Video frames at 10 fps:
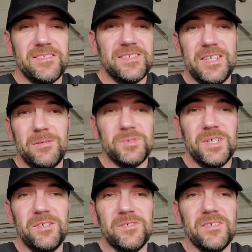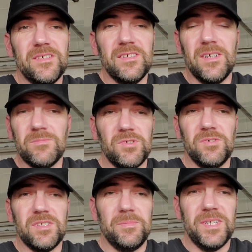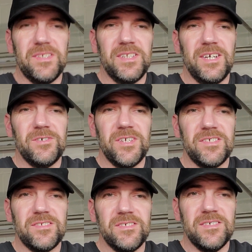It helps you out. I'm so independent nowadays.